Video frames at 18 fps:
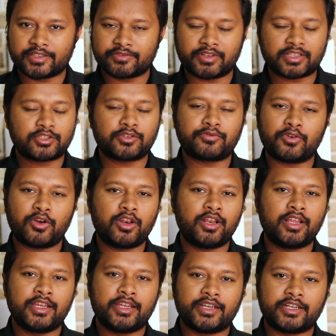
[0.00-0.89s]
First of all,
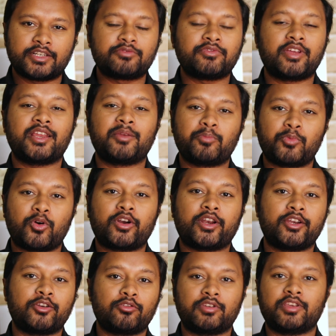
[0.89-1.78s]
it's very
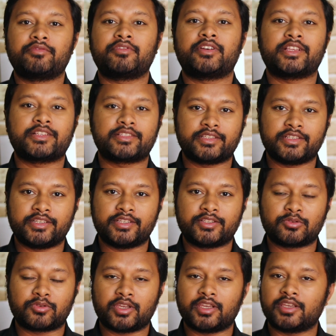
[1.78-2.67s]
important to give test series,
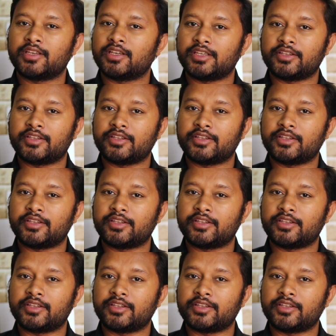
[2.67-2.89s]
okay?